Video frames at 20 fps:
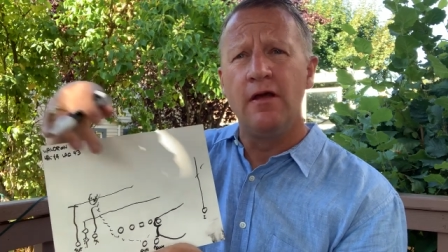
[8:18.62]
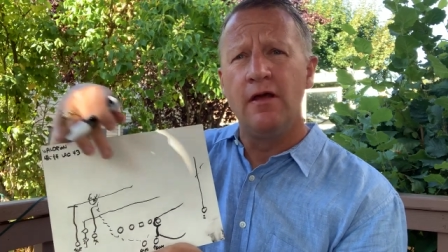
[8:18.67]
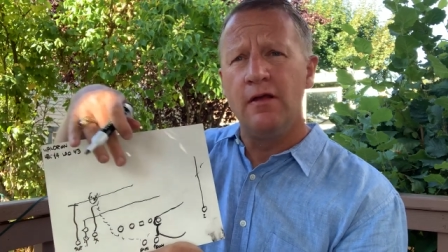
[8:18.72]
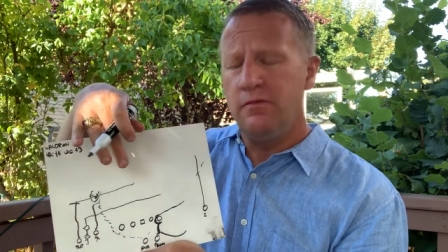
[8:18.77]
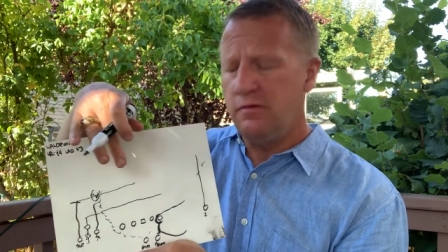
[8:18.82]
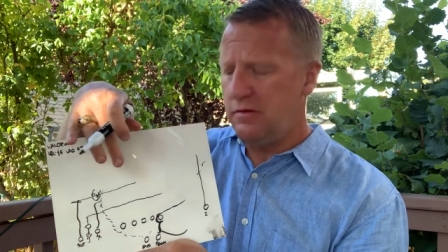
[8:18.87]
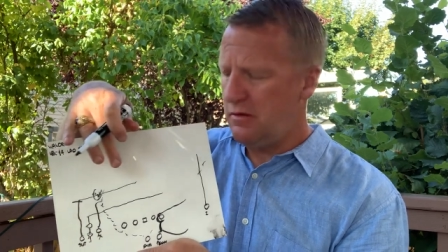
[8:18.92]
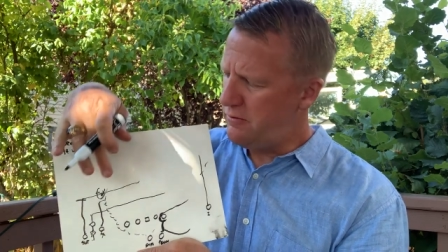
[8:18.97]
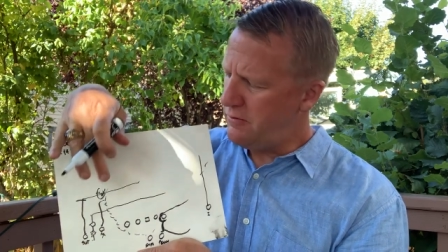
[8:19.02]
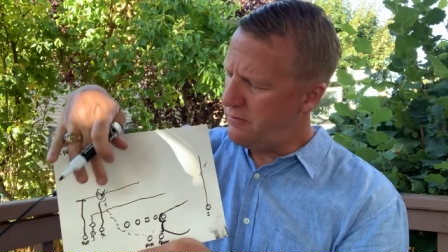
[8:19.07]

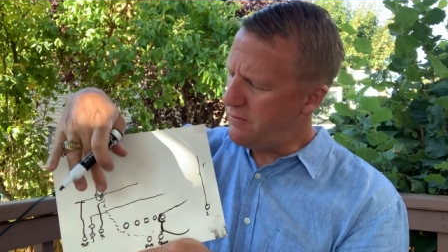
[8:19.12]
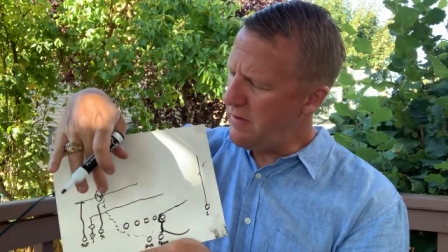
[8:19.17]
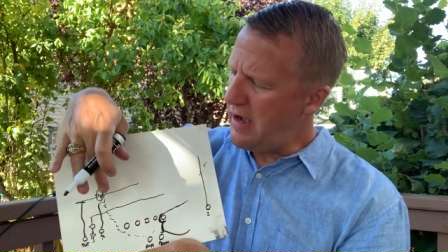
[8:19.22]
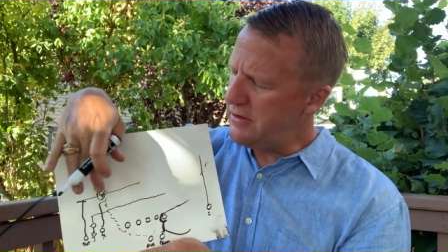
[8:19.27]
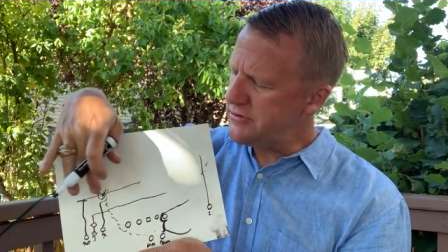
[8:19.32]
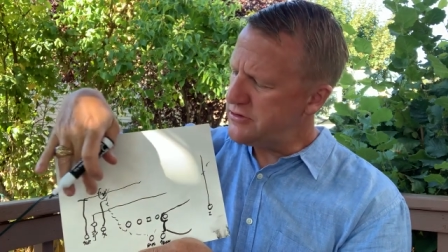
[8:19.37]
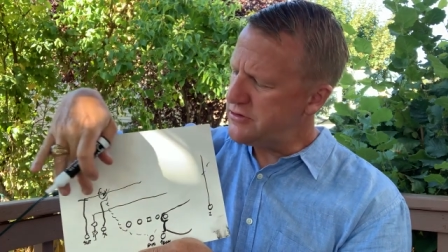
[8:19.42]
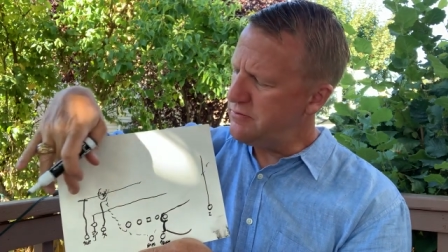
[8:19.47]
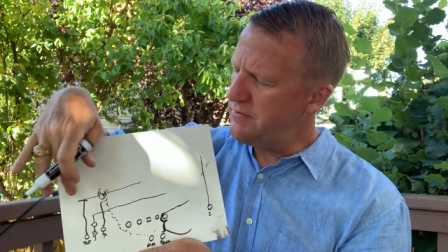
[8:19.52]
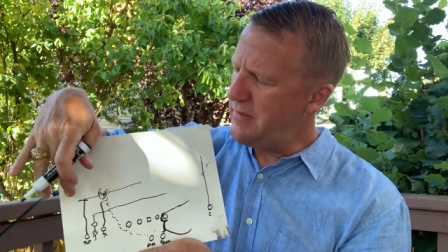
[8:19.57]
Then the
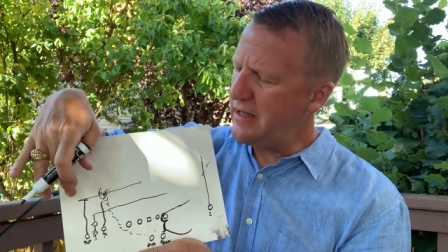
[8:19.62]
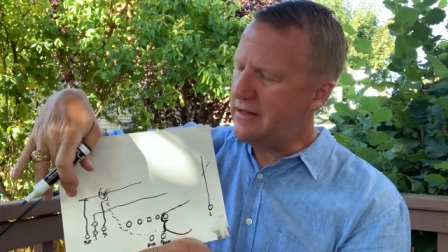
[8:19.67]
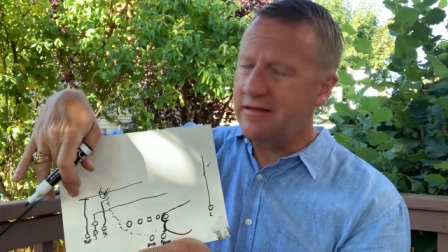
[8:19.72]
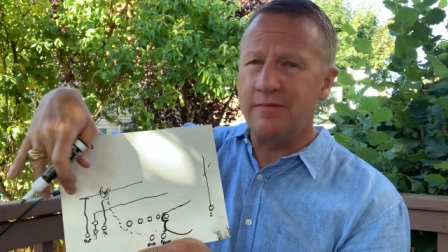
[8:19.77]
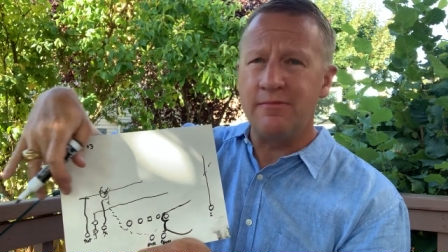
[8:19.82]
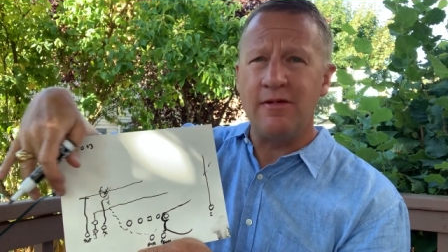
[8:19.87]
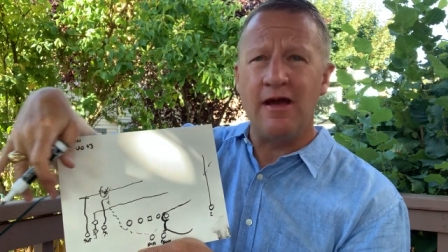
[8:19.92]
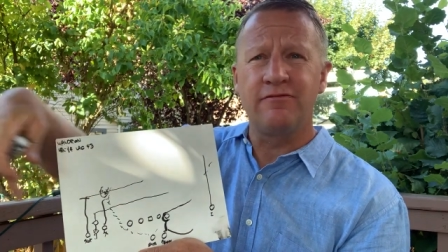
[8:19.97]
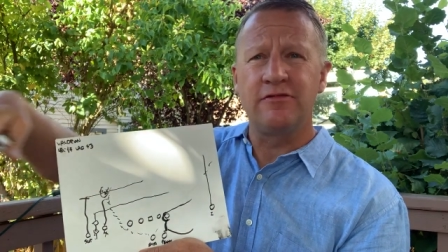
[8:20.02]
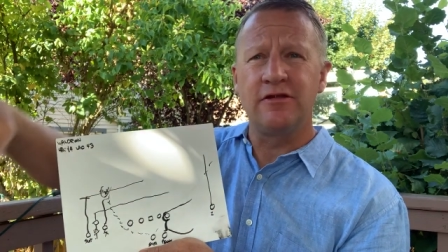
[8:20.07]
routes will make them
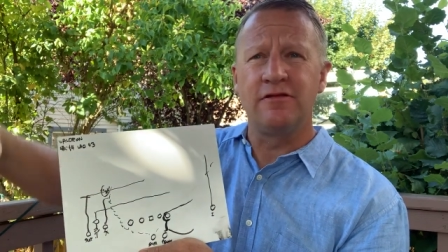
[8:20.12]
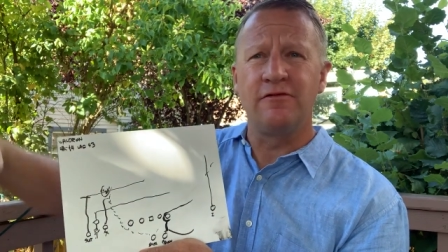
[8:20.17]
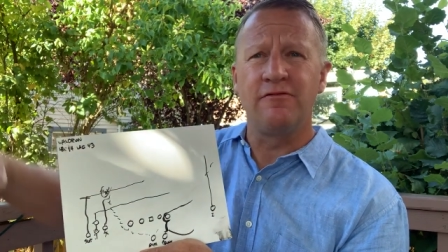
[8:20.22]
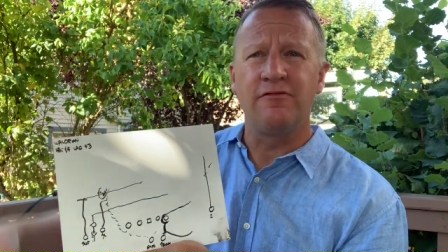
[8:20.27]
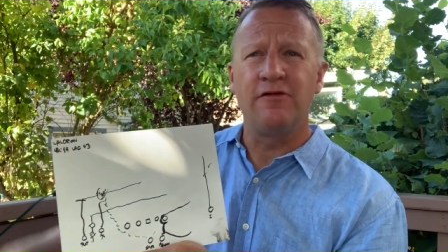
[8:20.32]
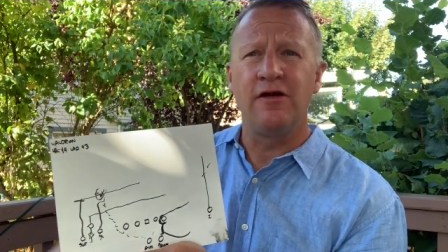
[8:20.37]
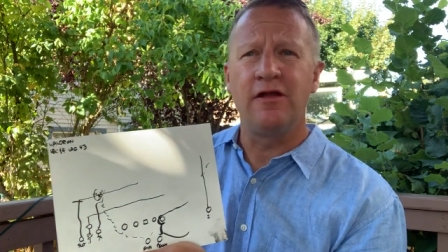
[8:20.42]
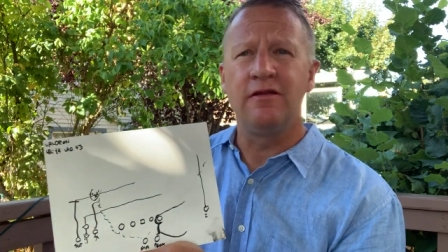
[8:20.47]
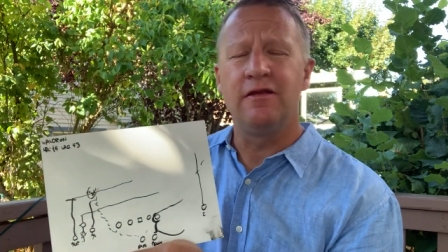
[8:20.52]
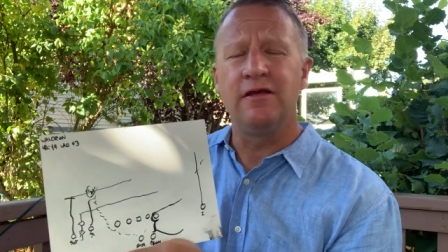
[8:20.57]
have to
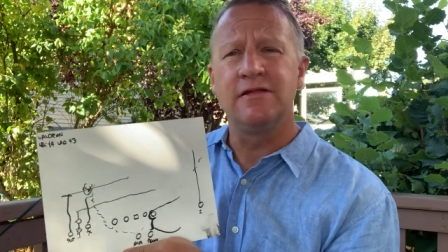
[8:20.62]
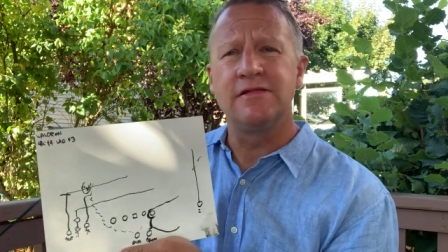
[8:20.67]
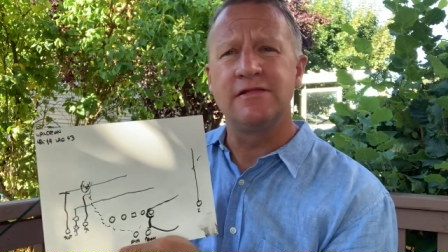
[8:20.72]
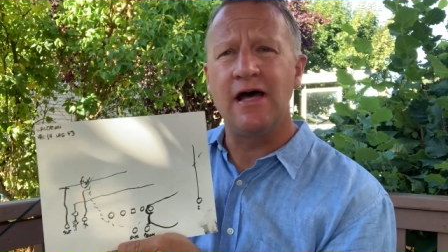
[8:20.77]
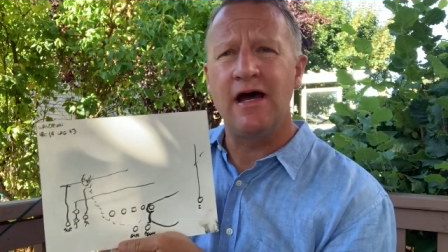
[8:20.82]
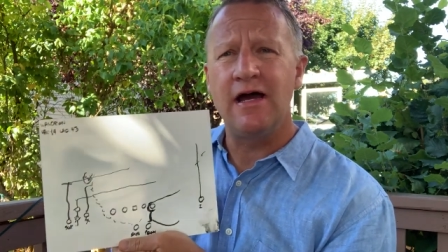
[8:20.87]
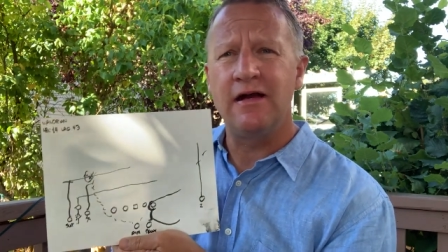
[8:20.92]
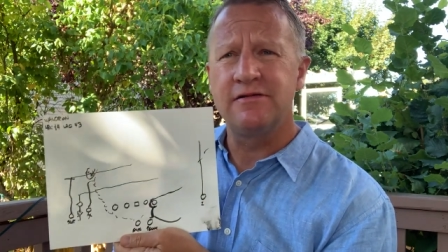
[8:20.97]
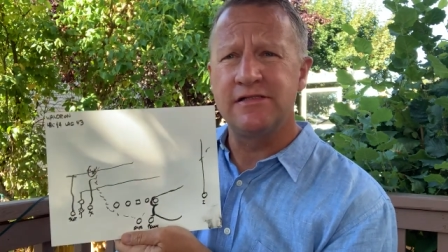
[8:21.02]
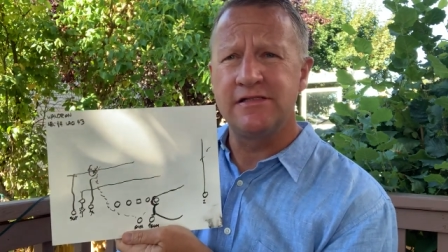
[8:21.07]
defend the
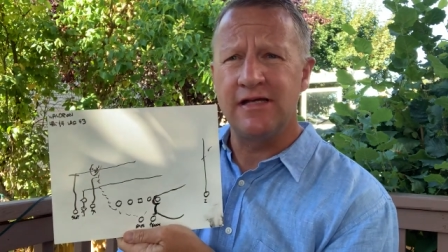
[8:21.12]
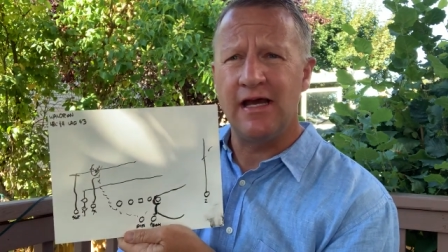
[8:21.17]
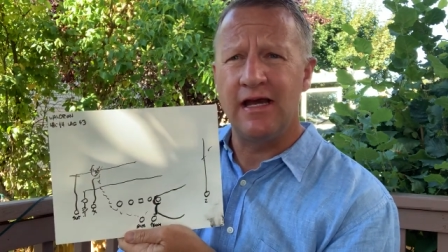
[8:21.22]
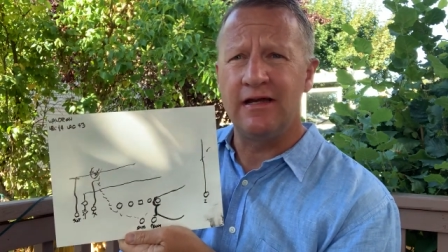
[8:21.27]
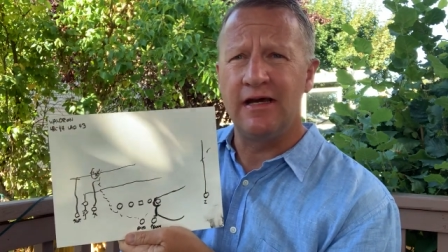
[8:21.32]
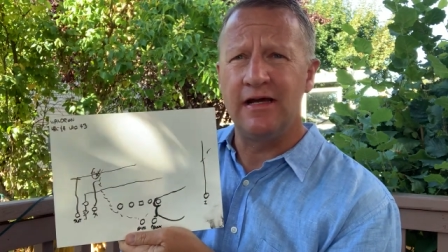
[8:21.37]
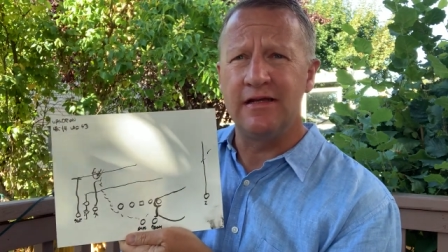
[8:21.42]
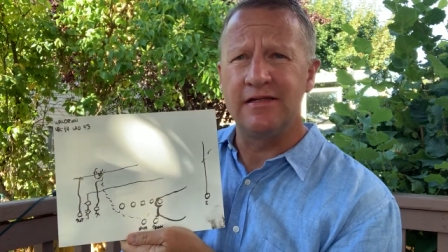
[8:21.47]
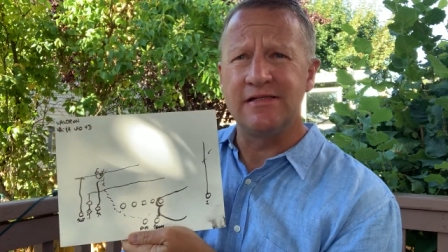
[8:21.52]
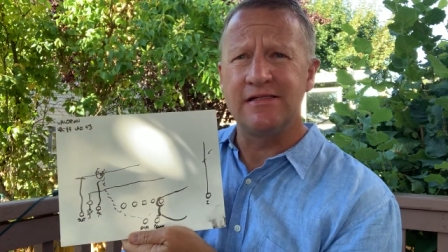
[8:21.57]
entire
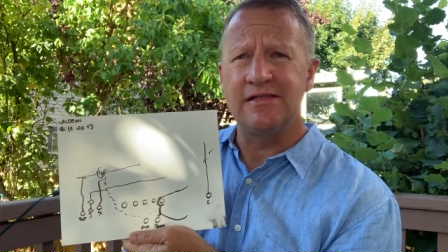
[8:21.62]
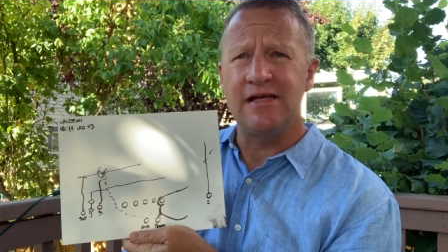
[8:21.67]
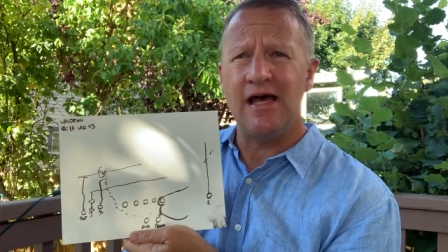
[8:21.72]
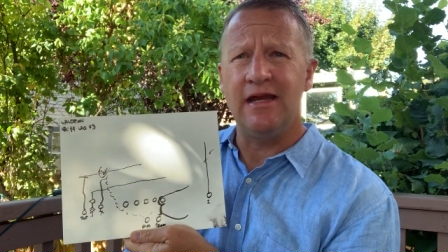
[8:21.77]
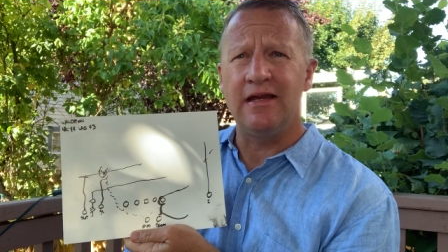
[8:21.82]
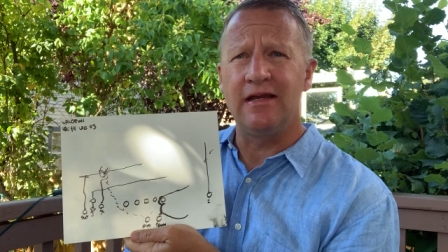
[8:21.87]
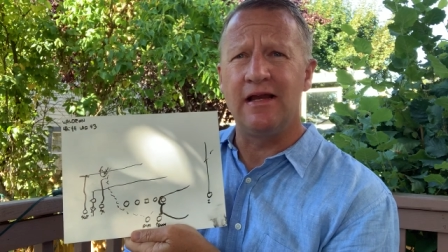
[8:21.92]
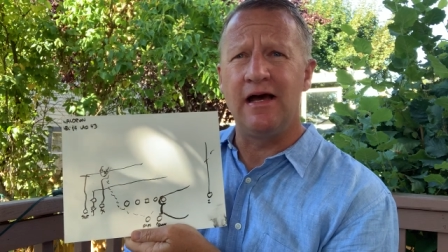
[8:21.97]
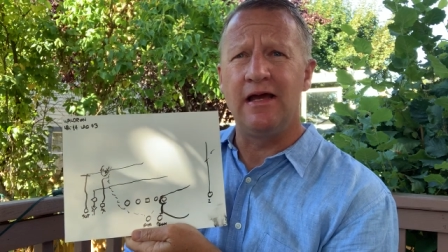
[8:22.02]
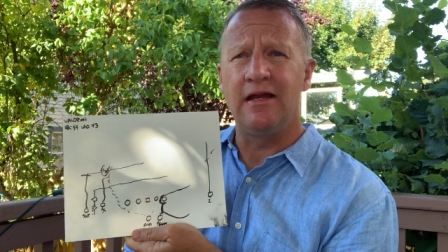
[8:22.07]
sideline to
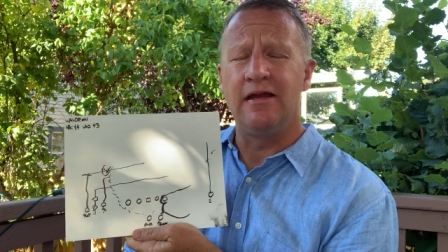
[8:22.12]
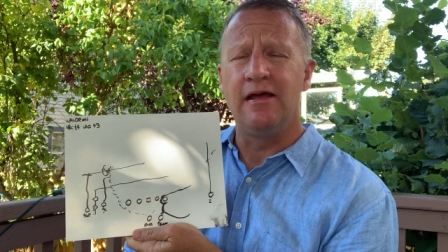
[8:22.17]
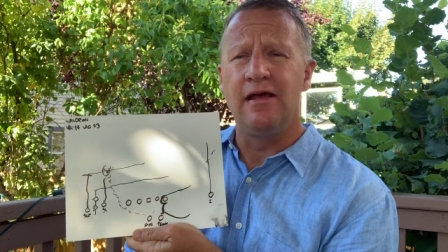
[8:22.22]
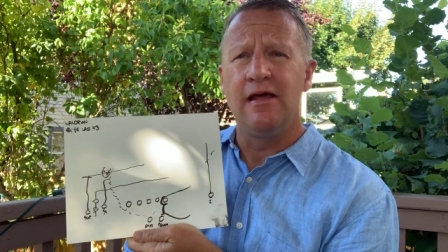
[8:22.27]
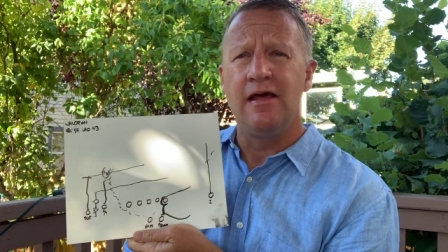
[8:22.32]
sideline